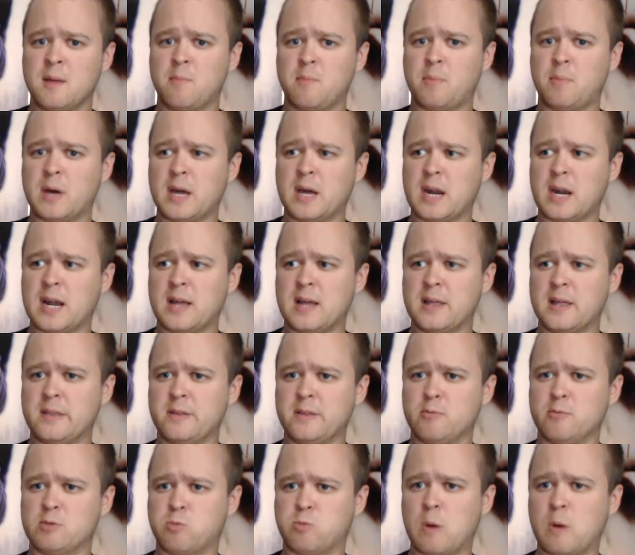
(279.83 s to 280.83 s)
But
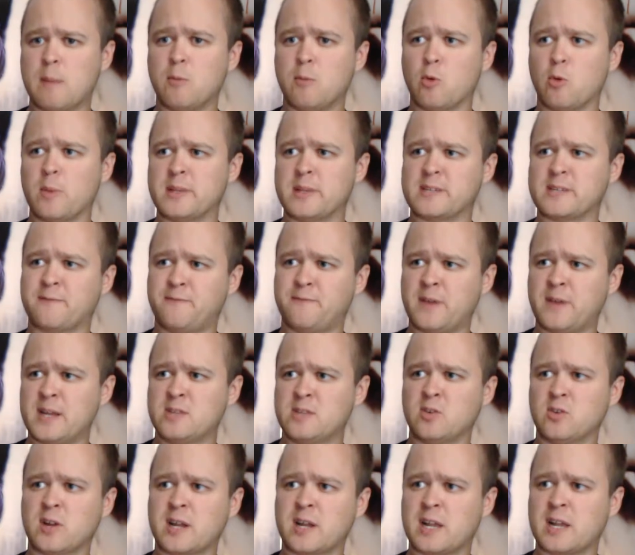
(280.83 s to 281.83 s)
there was one moment, there's a
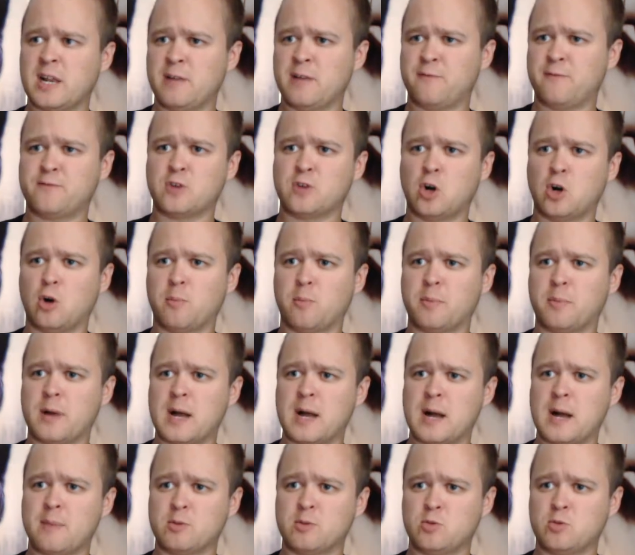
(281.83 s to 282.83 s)
fight on a cliff top
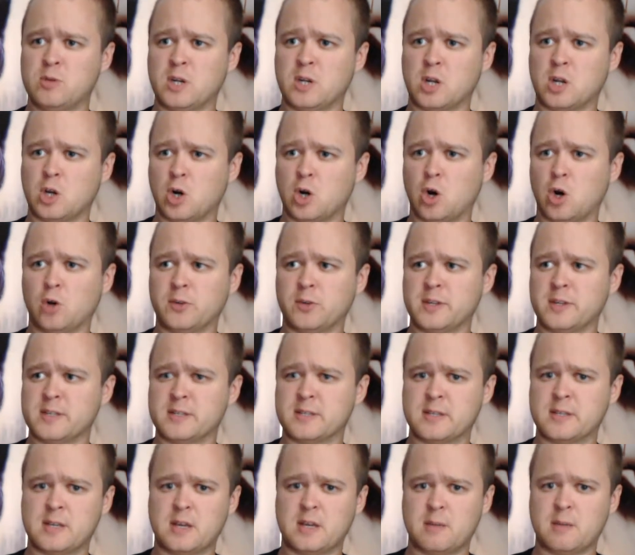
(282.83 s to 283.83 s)
between the
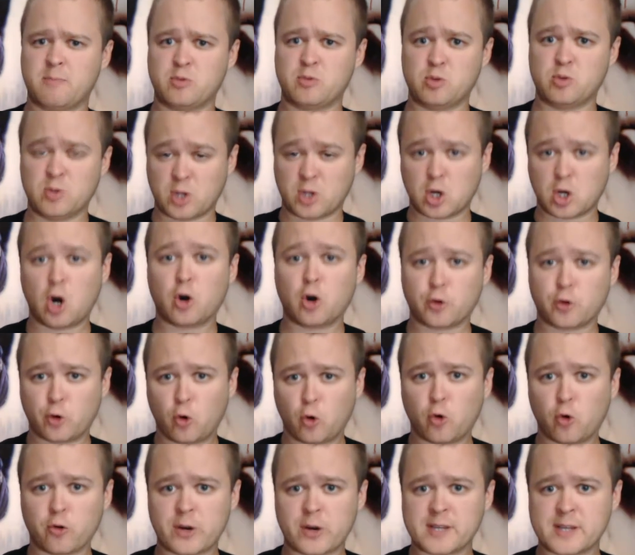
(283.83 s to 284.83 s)
god
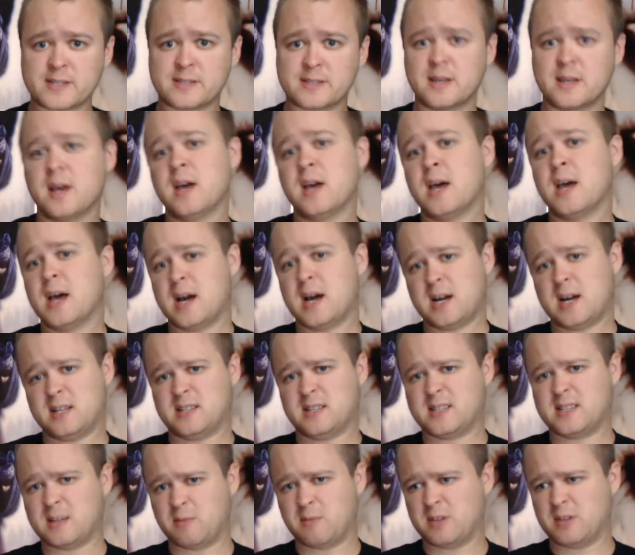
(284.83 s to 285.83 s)
Horus and
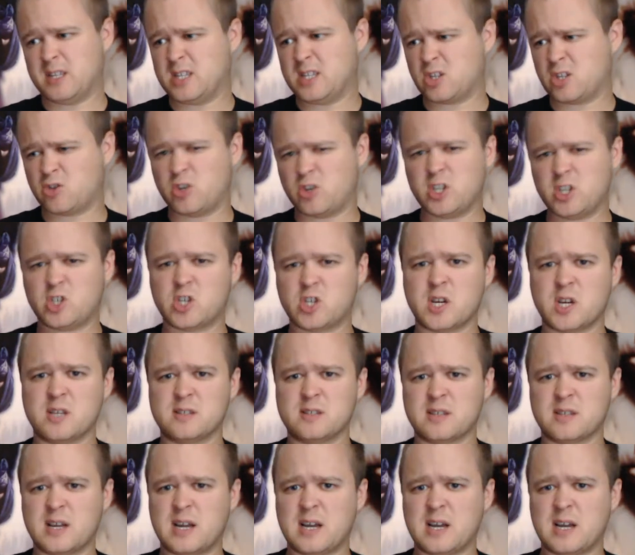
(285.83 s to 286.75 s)
some of these creatures.